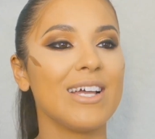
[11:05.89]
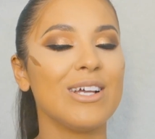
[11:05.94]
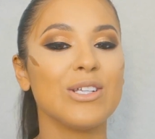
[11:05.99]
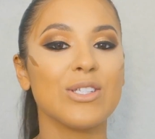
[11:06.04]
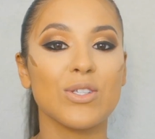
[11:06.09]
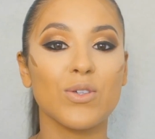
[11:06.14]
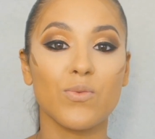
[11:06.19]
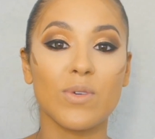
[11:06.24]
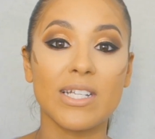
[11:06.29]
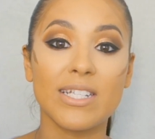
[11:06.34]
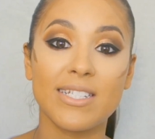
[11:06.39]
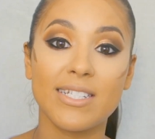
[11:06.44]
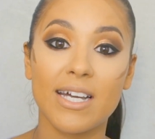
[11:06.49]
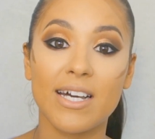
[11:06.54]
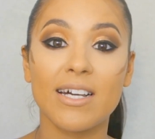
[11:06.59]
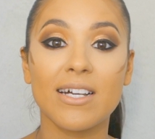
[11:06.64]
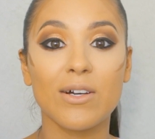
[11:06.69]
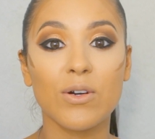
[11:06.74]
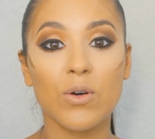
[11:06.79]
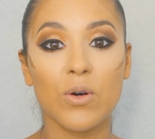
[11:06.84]
So we
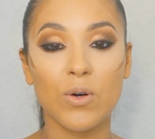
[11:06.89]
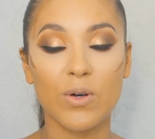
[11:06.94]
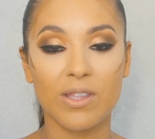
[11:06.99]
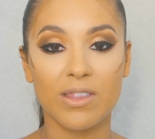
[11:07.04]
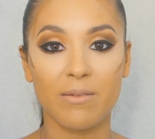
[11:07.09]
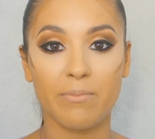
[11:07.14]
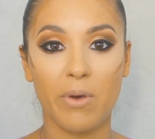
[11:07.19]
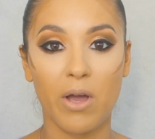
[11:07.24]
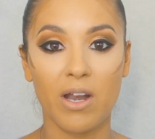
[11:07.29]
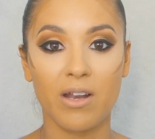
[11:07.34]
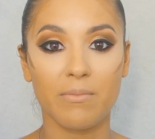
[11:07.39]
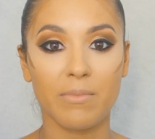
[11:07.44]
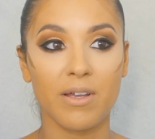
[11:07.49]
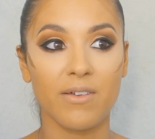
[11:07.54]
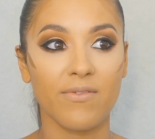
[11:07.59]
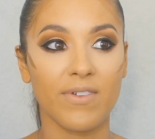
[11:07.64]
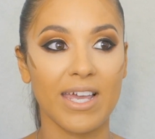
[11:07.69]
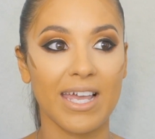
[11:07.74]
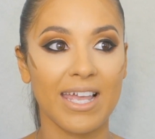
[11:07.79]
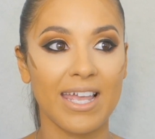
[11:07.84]
dug a hole at the bottom
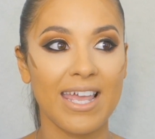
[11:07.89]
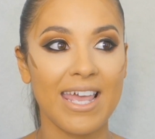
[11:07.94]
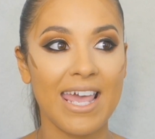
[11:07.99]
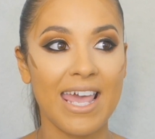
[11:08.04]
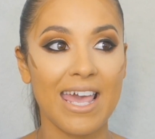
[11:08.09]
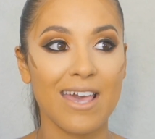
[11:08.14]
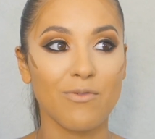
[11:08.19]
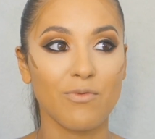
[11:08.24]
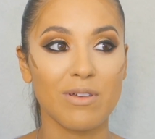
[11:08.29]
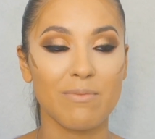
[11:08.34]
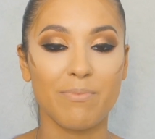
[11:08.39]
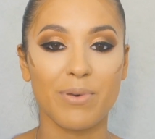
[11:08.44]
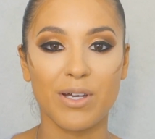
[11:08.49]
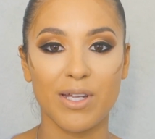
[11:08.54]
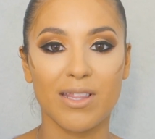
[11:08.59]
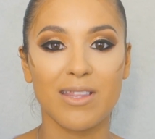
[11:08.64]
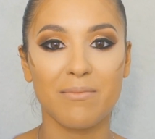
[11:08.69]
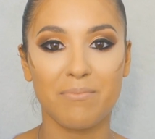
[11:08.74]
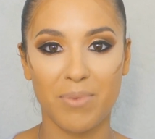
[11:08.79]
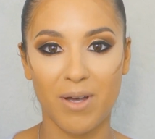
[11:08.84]
of it and we
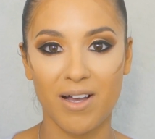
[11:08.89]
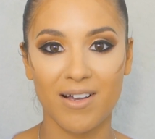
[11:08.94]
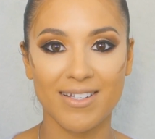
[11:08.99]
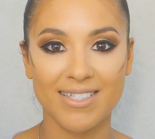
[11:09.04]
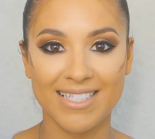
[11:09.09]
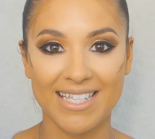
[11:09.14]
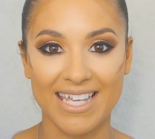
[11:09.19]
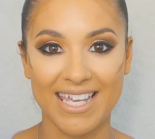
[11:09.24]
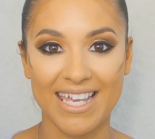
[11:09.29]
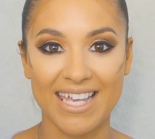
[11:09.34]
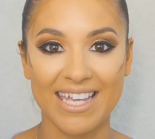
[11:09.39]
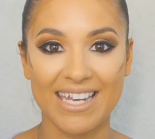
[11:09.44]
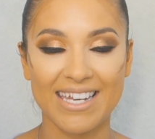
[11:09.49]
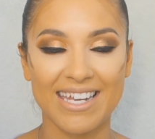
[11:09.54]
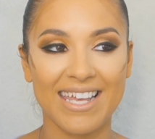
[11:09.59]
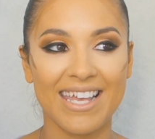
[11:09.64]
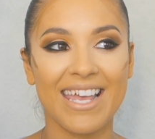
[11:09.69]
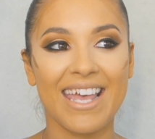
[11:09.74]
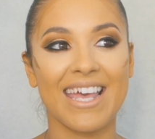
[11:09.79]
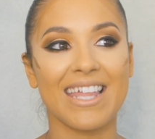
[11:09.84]
put the box in
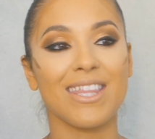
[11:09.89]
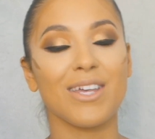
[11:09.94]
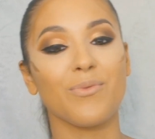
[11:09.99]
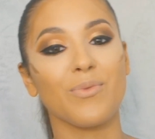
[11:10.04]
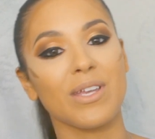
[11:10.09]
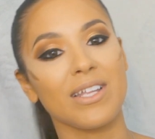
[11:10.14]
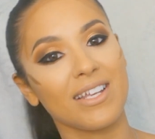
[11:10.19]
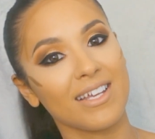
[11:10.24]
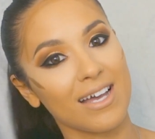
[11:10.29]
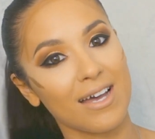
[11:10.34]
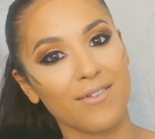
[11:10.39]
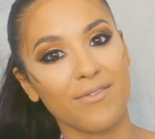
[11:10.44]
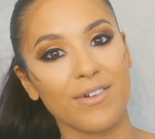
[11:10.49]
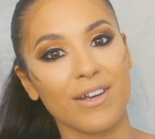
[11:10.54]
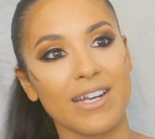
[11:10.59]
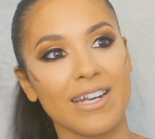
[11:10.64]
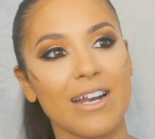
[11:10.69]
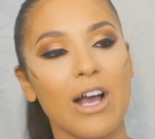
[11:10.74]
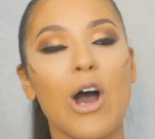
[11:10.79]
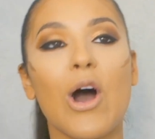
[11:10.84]
and then we
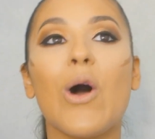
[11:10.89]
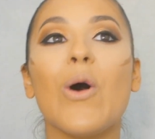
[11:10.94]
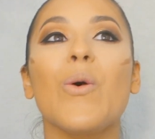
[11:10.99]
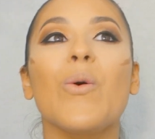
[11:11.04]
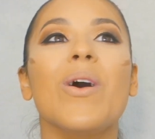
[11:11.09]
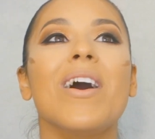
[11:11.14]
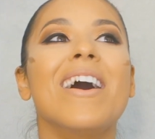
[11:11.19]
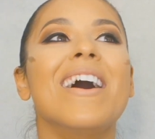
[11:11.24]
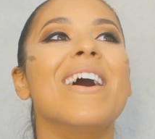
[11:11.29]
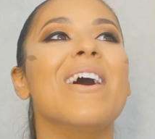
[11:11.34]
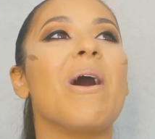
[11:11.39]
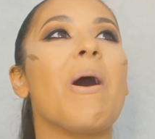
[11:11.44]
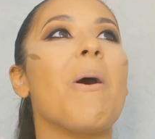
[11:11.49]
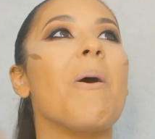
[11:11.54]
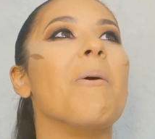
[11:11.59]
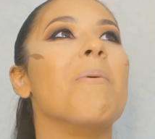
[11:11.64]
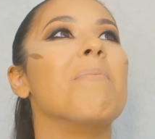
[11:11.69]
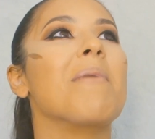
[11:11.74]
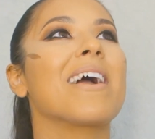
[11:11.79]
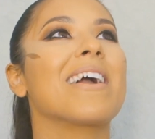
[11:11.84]
covered it. Oh
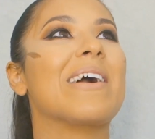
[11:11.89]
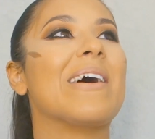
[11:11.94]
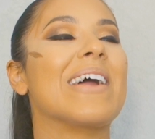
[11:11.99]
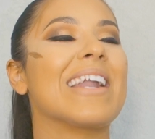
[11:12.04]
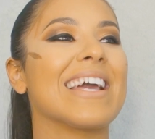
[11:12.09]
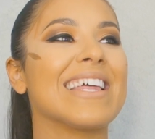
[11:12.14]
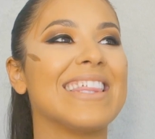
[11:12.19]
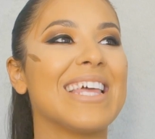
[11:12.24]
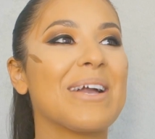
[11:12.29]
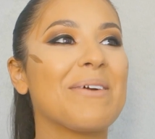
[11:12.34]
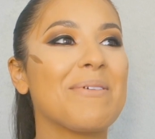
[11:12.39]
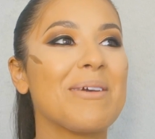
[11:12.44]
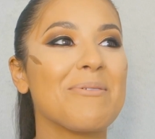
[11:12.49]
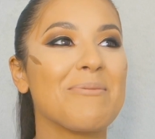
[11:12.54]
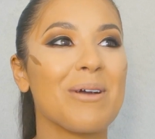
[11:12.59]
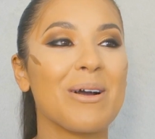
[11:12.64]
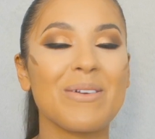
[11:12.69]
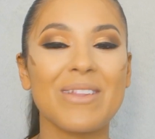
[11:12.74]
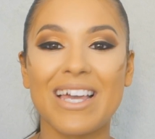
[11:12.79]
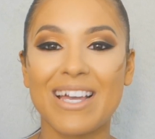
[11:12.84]
my God, I think we
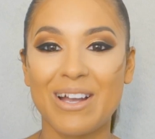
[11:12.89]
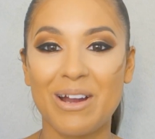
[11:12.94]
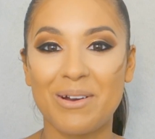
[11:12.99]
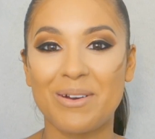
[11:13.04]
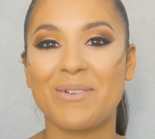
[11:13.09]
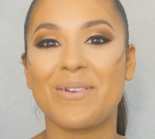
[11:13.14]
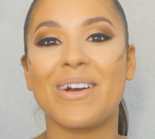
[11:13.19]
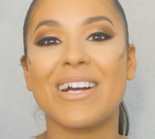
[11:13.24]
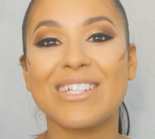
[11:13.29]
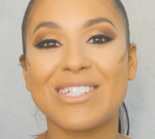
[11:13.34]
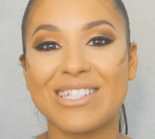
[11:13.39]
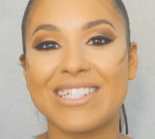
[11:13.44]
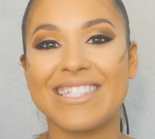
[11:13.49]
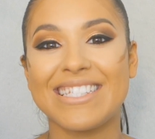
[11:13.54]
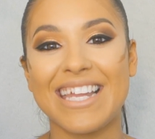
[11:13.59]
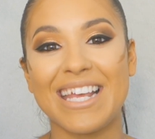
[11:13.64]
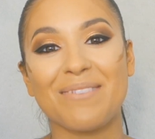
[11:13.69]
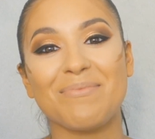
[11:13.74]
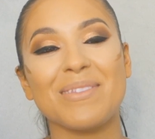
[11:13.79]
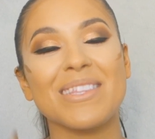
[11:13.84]
wrote like our crush's
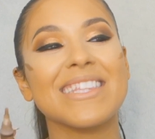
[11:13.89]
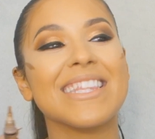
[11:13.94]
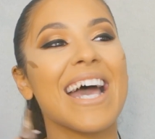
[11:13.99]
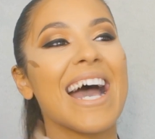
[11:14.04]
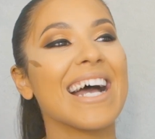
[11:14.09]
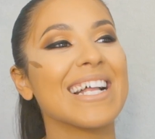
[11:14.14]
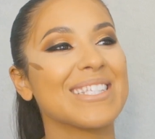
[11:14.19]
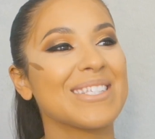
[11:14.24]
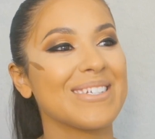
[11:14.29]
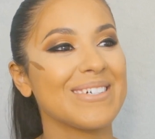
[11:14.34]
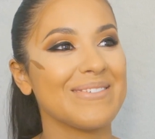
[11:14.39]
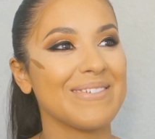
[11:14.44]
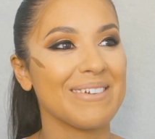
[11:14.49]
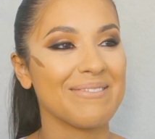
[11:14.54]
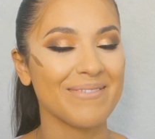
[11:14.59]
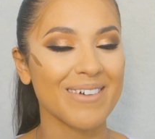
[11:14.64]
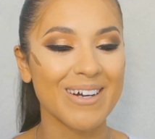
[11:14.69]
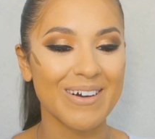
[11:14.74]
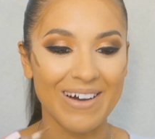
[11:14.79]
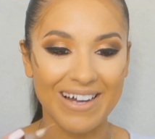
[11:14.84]
name. That's what we
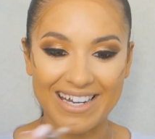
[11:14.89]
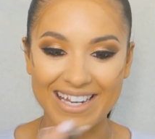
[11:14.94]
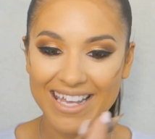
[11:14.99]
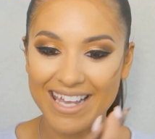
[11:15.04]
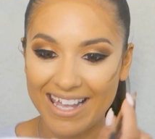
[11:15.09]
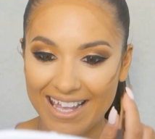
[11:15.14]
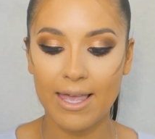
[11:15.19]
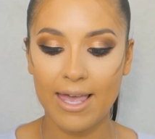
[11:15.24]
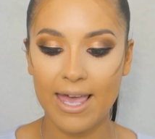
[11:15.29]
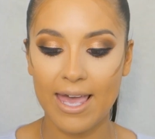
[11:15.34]
wrote on it.